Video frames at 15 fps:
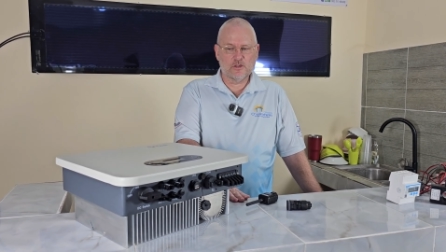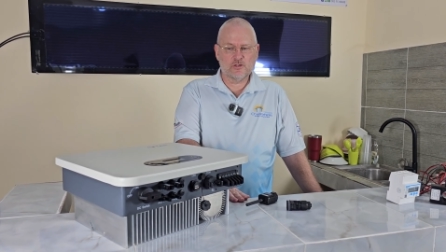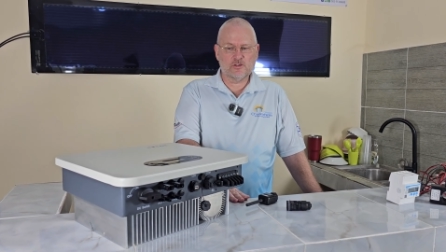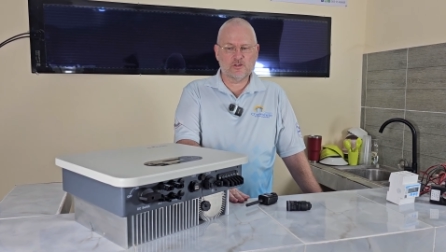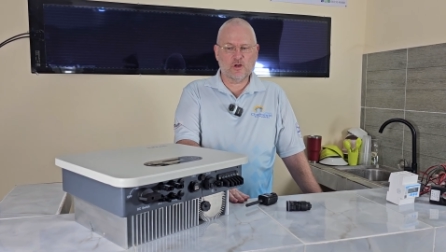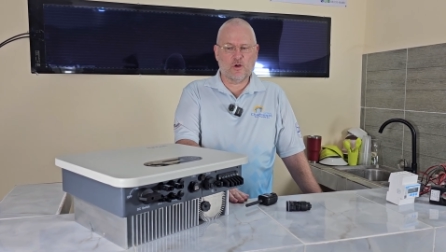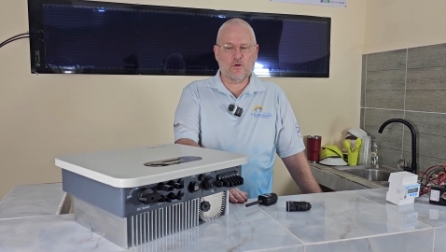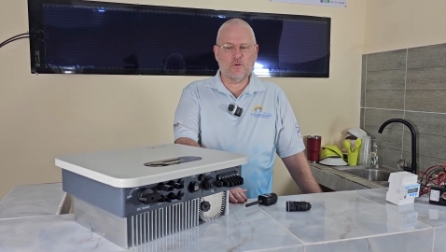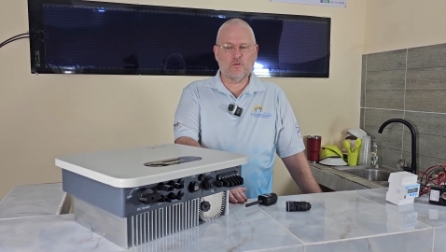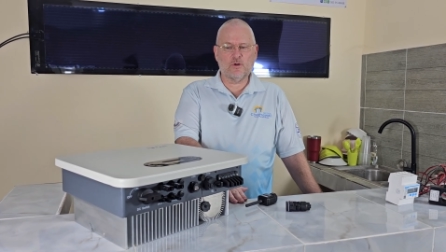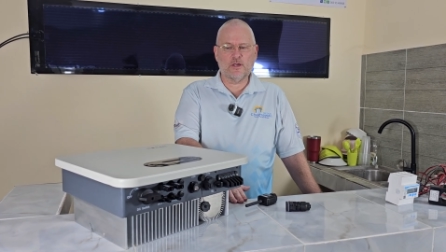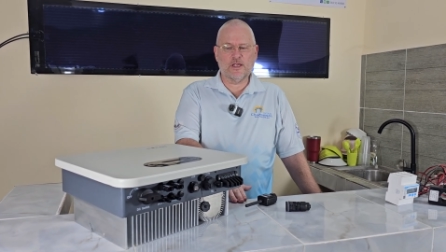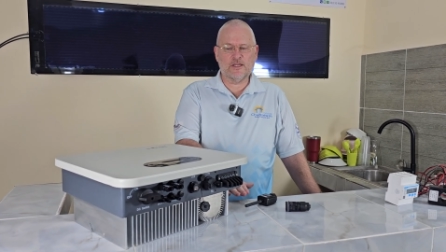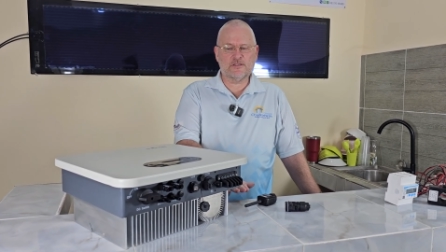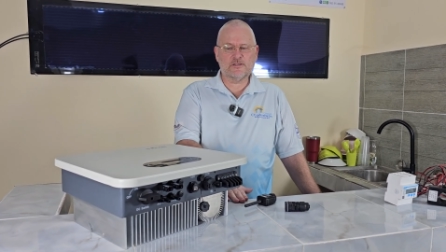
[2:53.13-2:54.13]
So
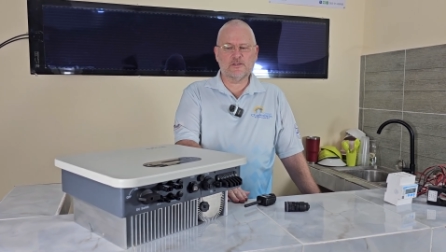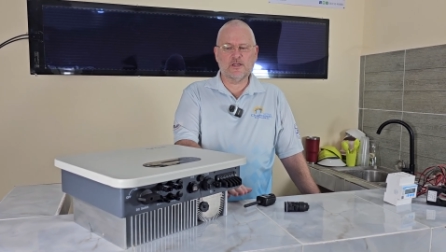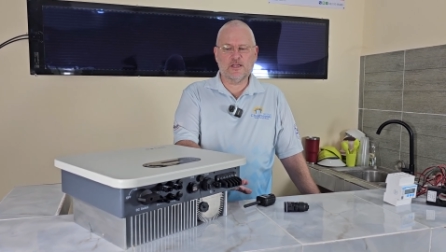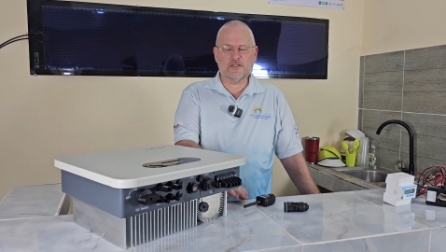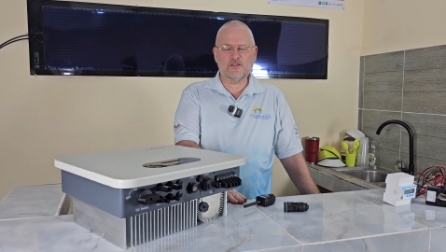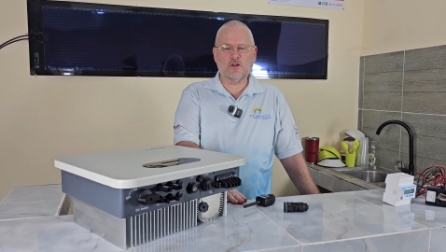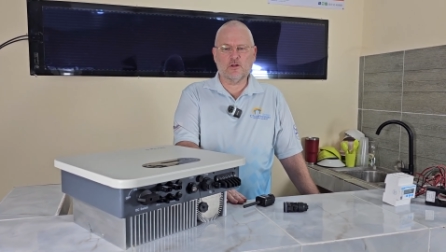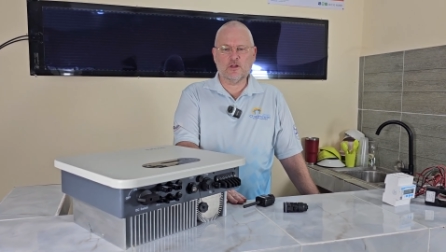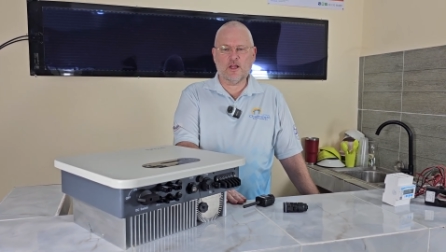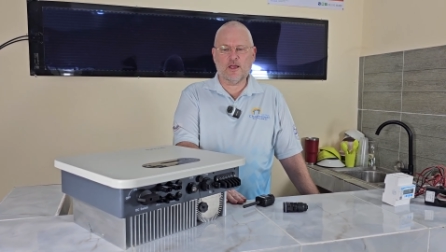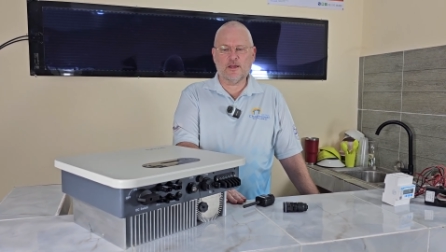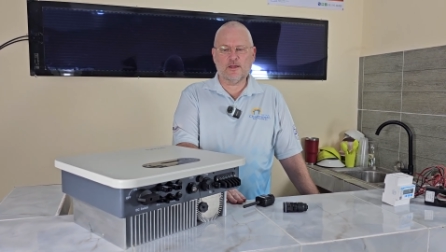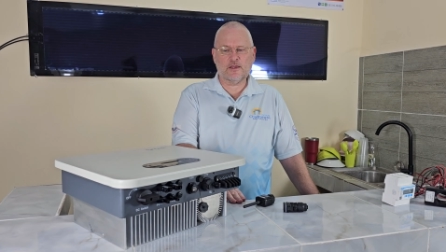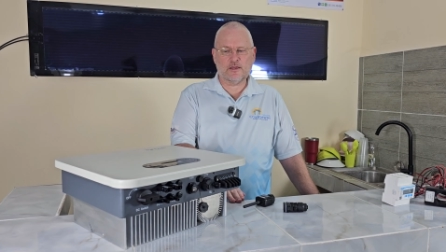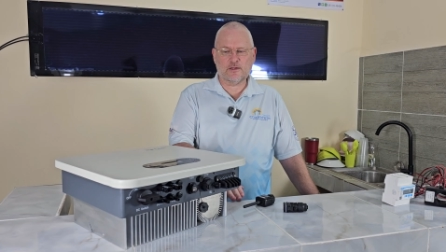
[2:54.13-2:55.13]
it's not
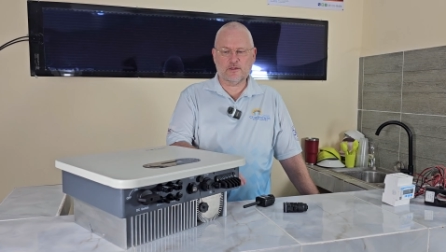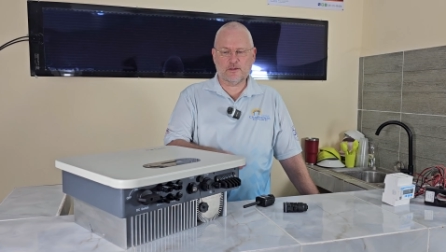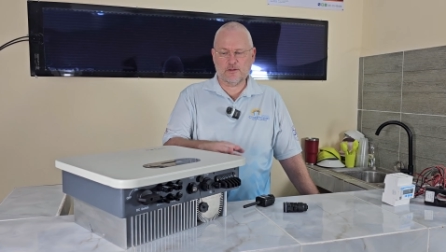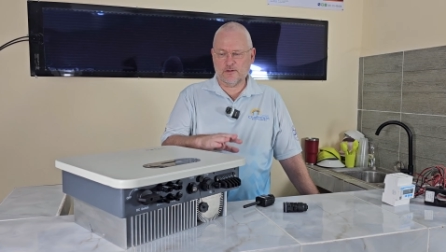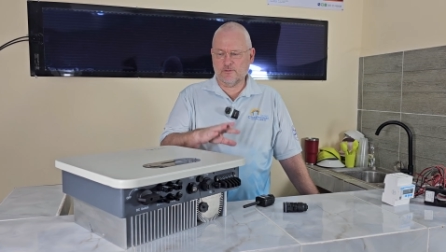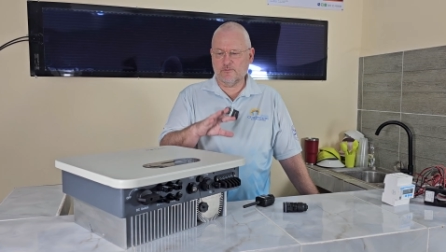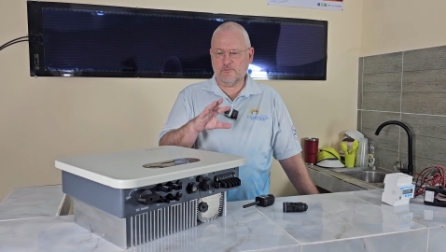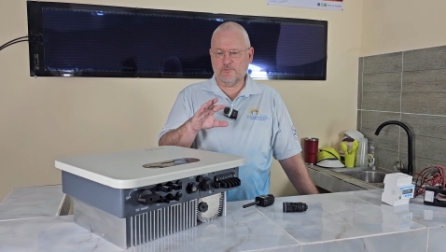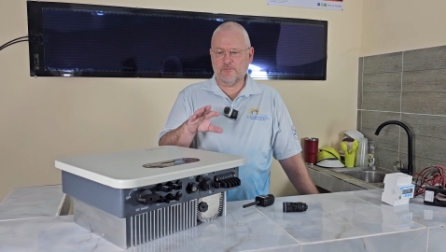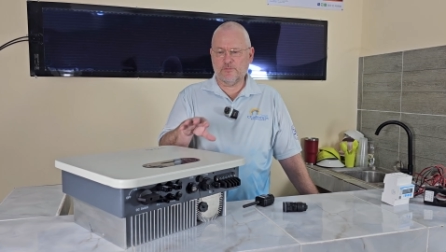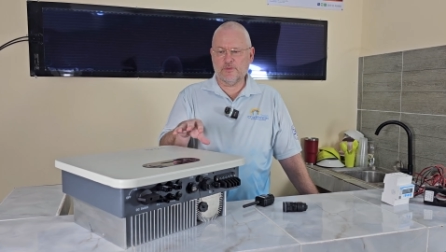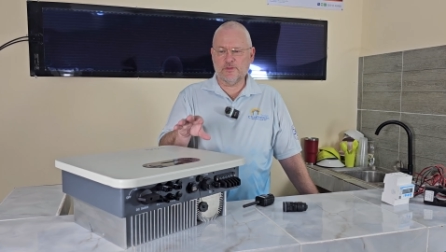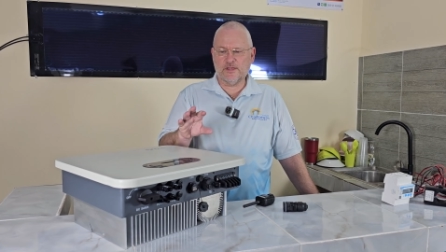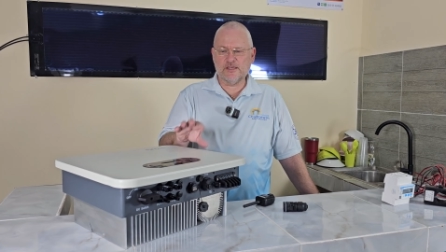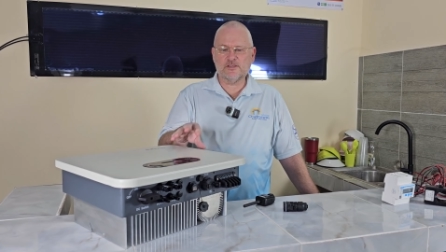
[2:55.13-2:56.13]
like
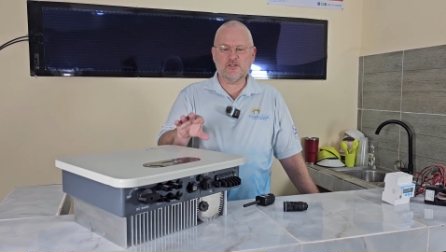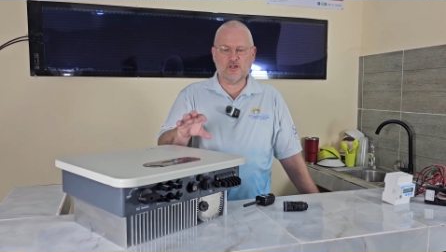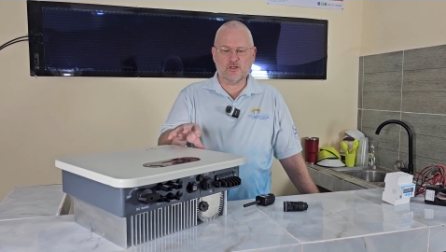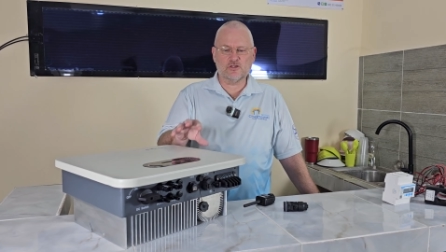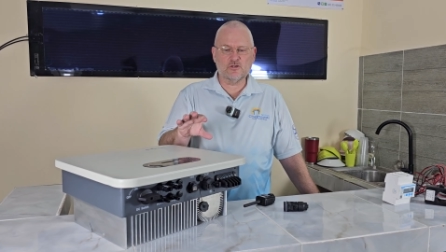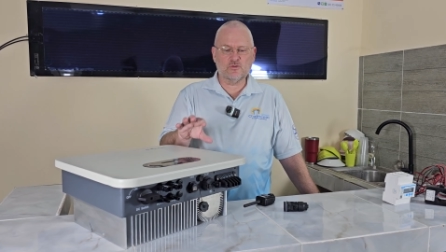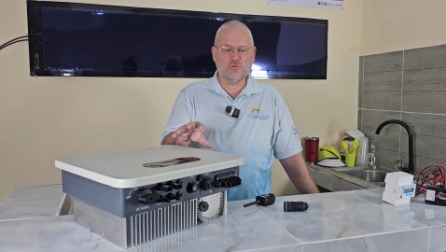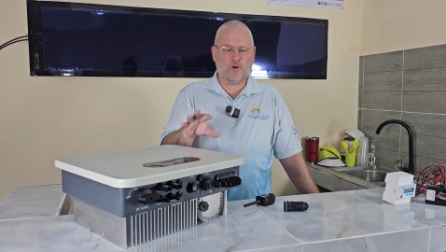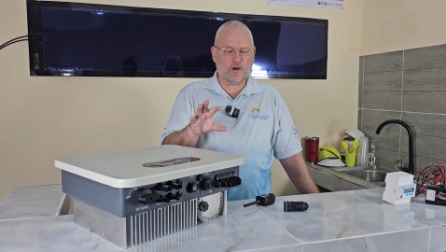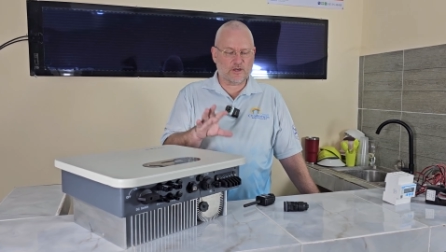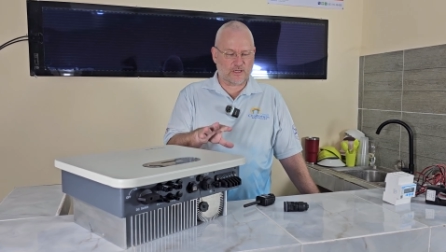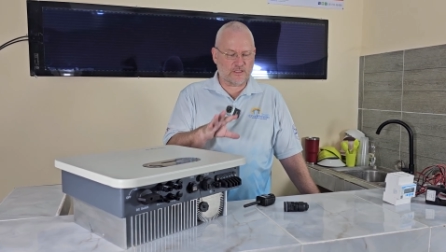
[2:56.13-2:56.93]
this doesn't work.